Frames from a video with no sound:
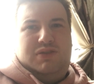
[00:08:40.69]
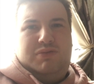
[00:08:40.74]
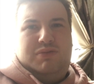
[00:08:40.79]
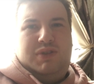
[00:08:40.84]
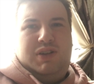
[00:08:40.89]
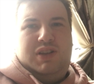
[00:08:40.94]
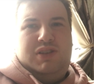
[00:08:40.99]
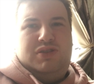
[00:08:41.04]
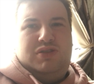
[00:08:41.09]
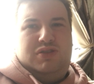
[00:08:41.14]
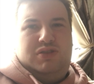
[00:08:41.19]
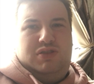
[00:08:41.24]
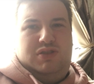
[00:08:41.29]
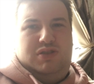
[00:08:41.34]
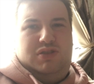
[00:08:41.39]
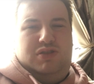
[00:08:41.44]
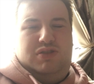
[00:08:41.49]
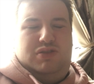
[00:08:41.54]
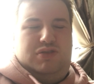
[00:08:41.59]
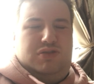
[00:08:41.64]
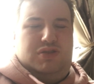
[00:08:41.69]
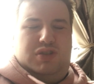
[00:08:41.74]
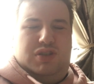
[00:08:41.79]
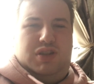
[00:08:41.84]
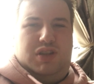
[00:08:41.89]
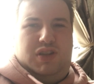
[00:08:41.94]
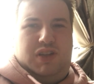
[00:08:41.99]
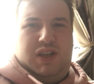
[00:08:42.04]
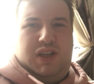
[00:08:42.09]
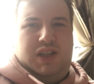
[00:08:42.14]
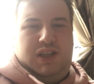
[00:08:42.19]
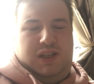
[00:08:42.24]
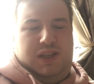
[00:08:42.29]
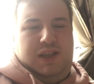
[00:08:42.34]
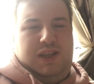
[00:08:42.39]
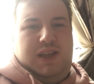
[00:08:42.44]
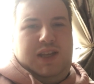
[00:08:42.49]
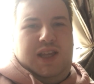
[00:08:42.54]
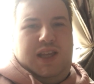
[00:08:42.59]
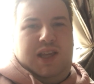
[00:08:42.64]
Why does she do that?
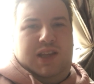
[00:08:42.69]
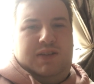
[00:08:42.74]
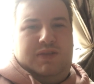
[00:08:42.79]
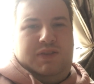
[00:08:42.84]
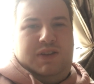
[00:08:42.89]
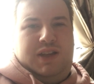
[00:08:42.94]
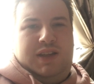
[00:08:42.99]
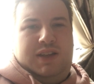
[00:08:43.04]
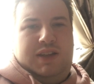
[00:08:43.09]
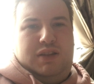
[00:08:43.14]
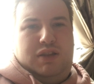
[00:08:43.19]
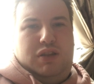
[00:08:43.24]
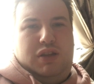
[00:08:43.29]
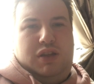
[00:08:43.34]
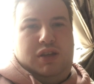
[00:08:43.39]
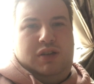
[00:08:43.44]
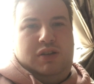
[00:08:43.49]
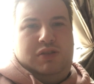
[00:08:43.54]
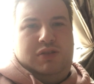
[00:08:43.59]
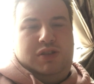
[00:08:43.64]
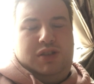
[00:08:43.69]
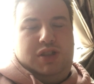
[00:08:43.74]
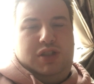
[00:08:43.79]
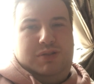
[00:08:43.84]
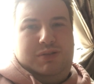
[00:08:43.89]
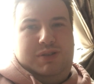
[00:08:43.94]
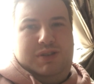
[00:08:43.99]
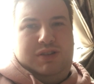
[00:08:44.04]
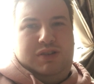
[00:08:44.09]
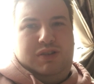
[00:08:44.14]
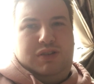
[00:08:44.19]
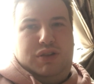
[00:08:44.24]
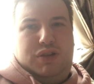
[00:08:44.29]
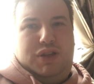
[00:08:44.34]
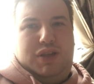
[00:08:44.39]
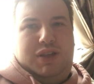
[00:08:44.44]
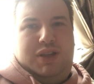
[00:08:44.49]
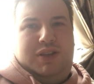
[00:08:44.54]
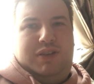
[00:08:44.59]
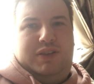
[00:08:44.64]
Anyway, so shopping Aldi
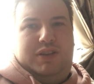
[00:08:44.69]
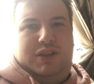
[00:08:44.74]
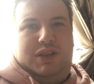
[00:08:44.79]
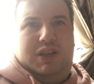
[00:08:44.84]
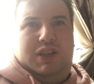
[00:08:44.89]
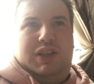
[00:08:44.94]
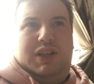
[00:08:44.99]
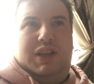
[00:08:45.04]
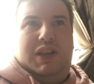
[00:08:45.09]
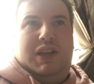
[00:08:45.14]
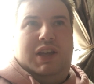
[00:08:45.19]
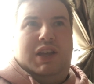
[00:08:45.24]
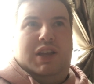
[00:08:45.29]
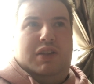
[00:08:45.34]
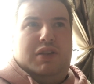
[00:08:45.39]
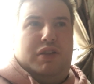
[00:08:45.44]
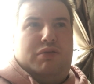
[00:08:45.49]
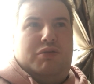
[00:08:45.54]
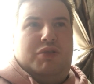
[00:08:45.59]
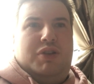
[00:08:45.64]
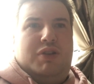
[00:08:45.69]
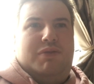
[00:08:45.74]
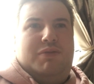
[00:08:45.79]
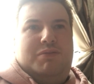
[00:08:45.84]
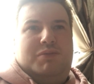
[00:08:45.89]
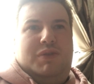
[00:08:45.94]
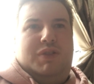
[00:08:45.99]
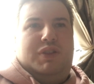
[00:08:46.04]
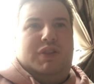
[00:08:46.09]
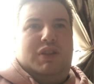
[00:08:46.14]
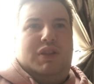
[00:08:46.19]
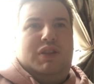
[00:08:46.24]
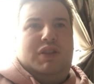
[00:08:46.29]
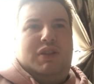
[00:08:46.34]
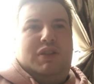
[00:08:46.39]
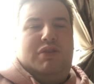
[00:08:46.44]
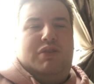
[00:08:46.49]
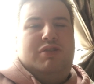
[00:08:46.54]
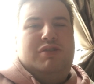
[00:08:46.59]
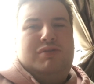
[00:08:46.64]
thing this week from
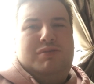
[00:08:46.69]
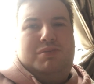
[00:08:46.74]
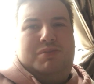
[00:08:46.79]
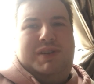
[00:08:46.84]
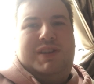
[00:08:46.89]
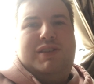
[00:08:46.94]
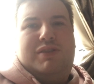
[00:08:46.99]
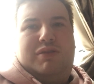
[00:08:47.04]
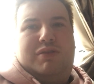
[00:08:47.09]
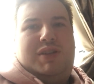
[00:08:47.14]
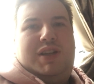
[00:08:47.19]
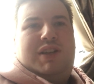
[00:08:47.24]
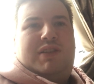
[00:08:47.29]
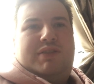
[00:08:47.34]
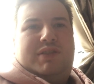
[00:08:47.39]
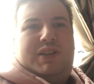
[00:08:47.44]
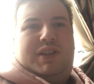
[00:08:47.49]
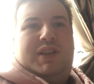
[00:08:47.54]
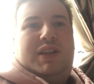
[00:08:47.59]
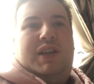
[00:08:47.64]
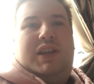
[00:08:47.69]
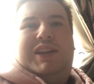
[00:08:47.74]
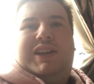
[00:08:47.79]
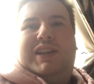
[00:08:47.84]
Morrison's cupcakes from Aldi.